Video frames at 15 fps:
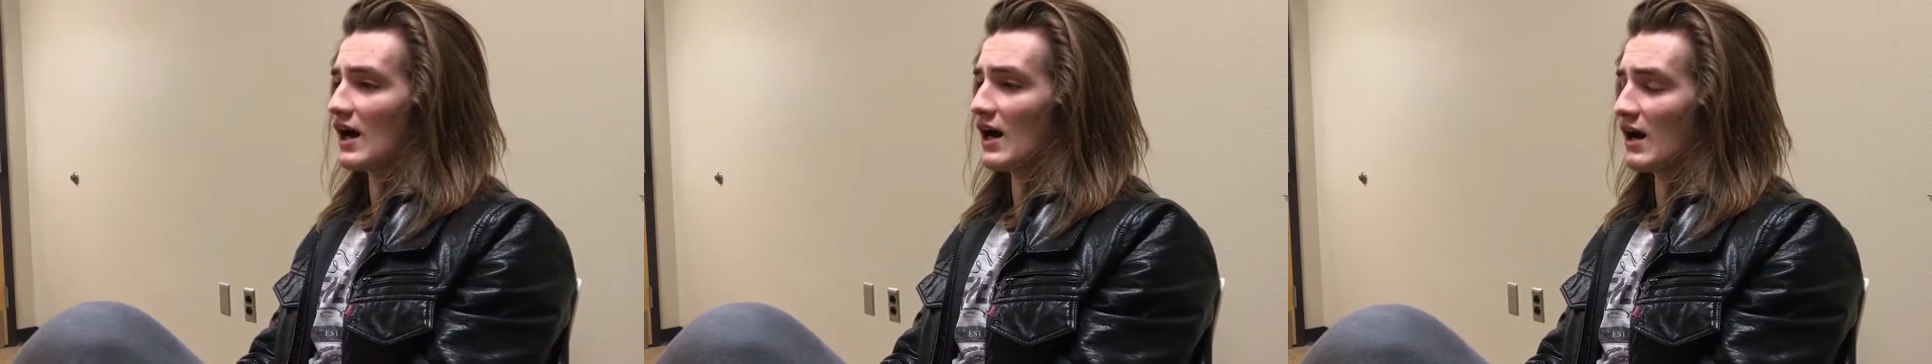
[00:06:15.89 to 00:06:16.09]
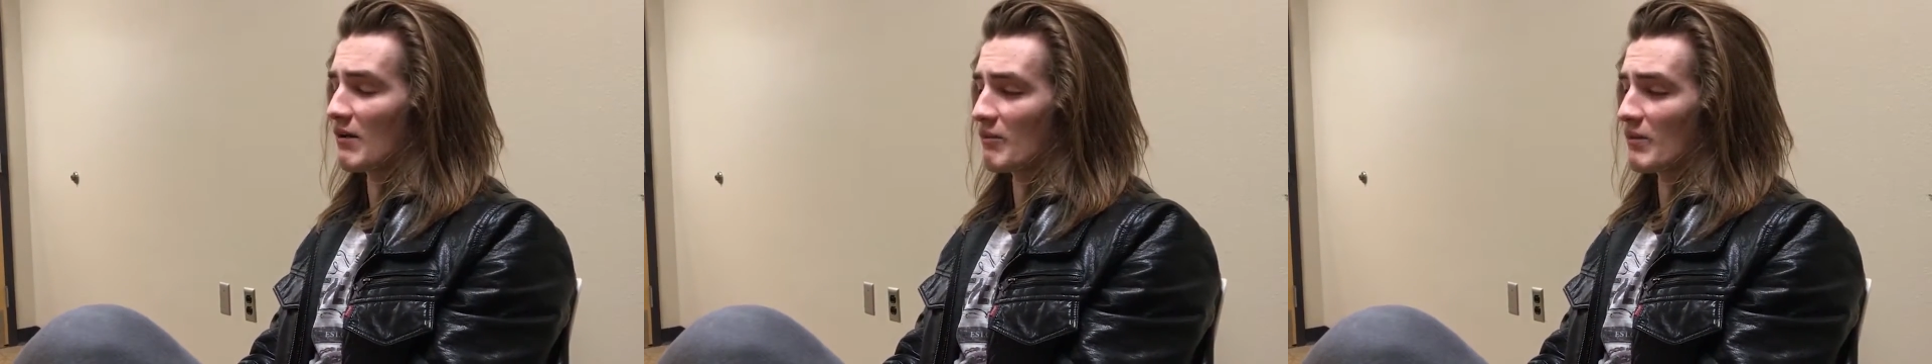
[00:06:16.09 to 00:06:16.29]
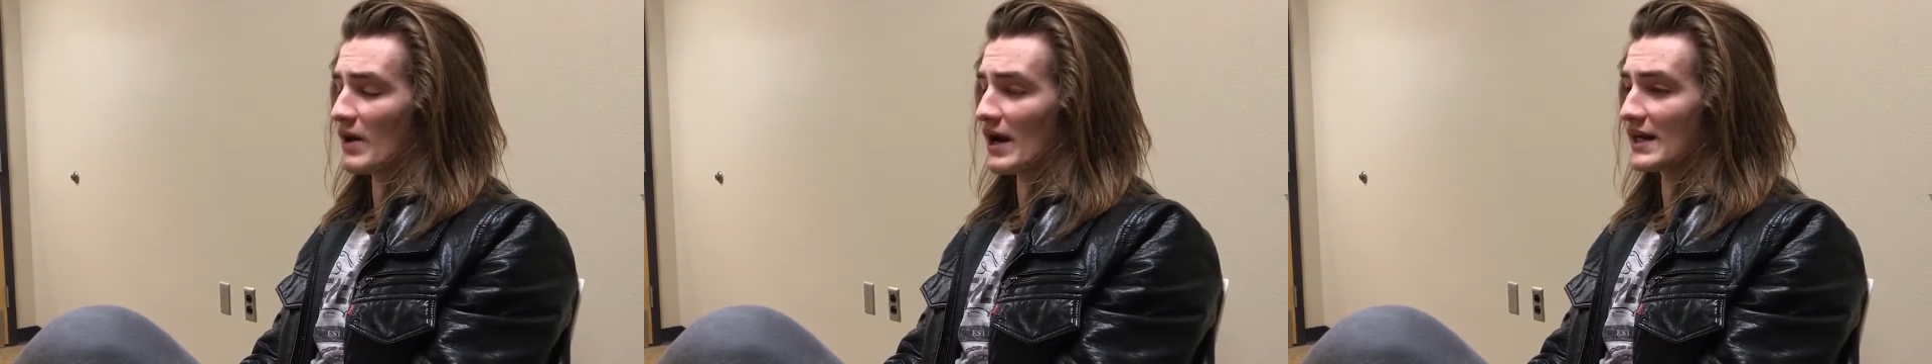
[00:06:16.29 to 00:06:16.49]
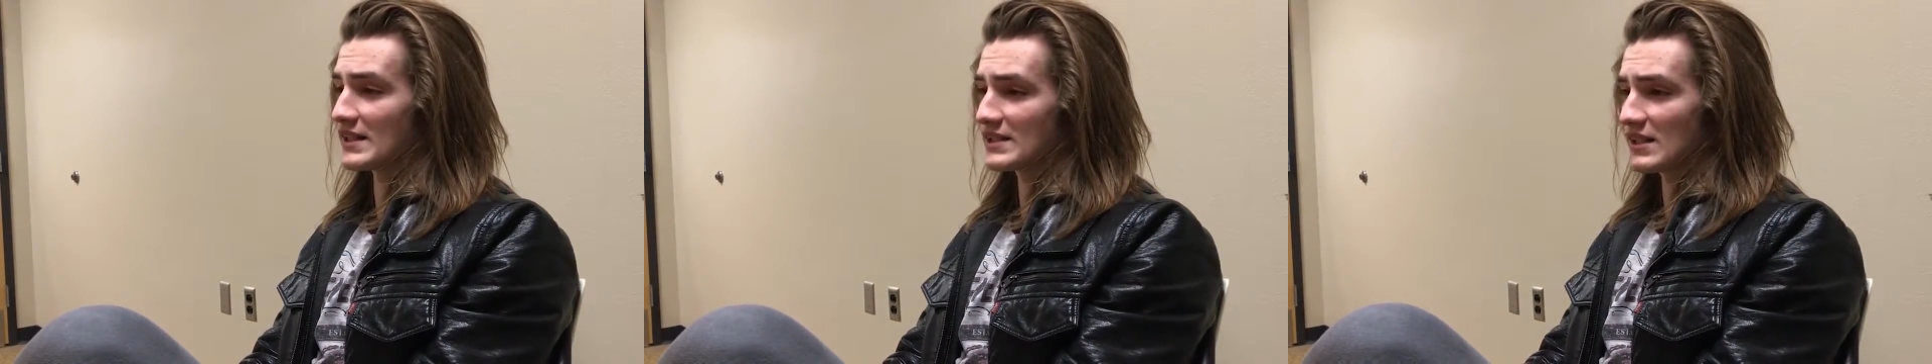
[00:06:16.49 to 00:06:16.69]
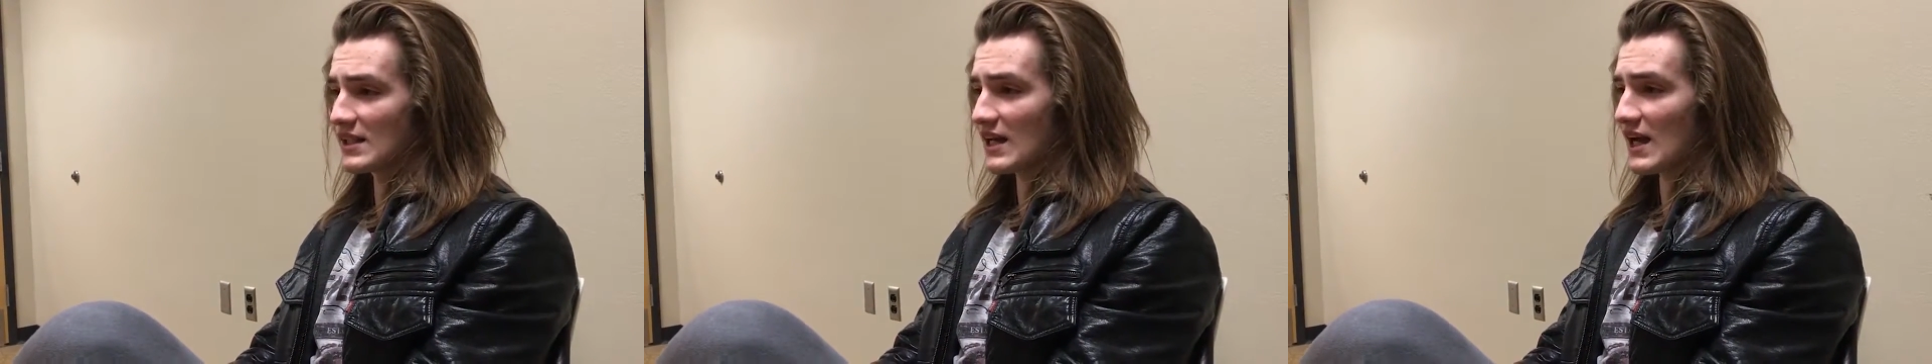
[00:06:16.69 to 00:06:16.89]
Um, I
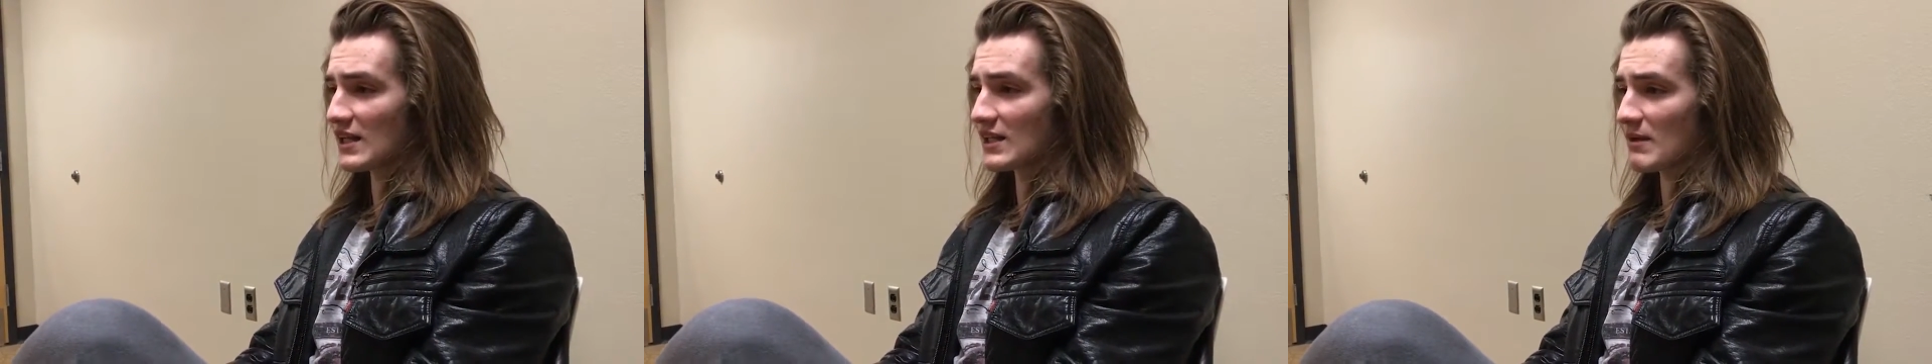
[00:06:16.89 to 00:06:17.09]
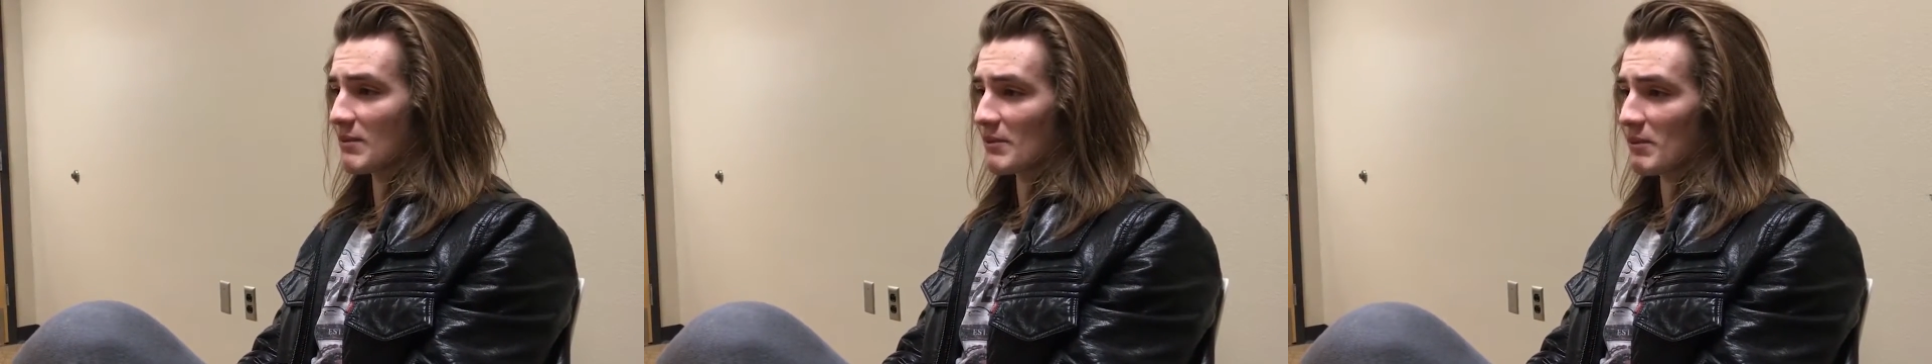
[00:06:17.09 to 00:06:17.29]
did end up